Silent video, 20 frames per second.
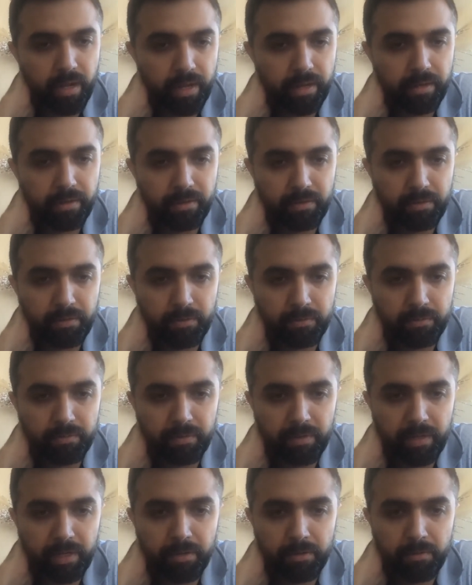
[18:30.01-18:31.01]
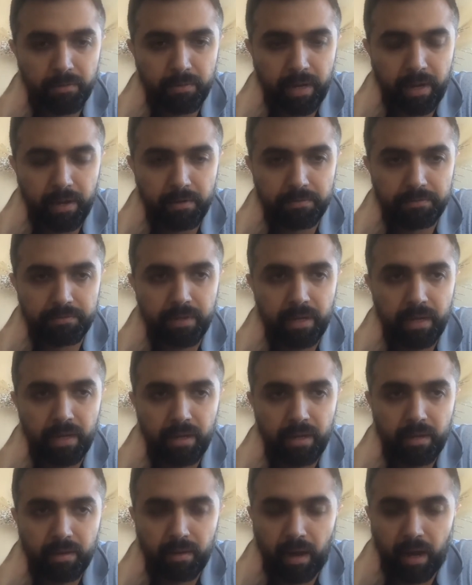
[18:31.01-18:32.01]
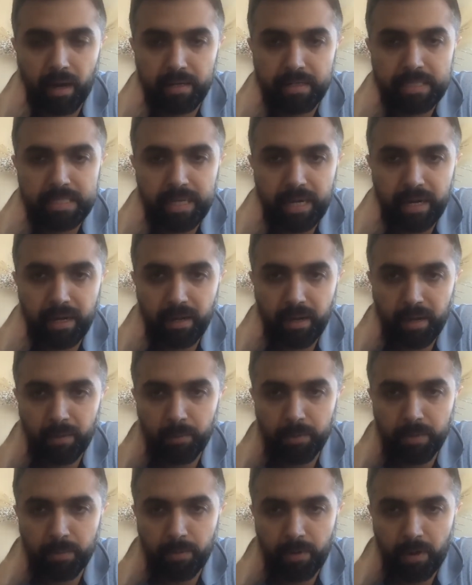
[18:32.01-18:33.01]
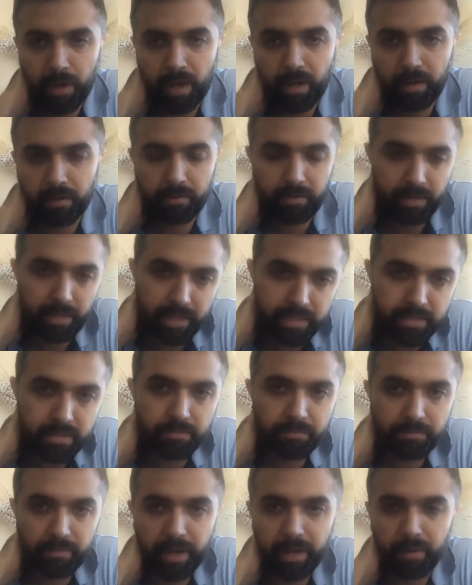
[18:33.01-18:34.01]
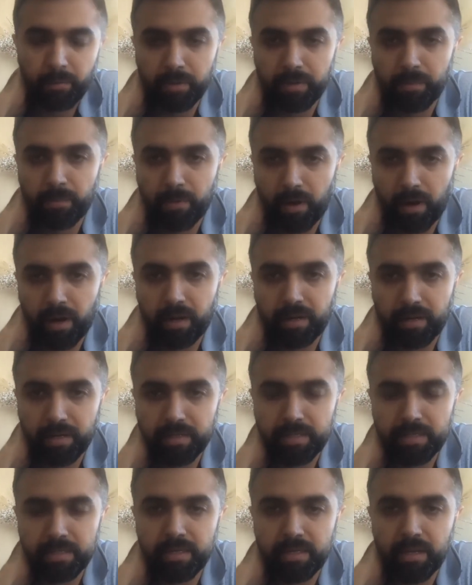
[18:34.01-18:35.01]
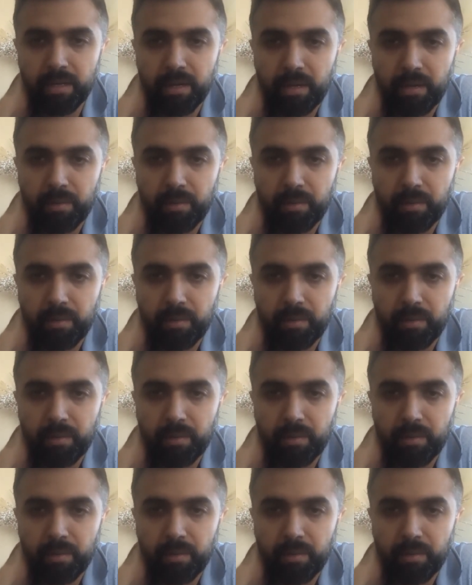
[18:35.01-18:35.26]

Like you need to kind of understand like what the product, or at least define what the product is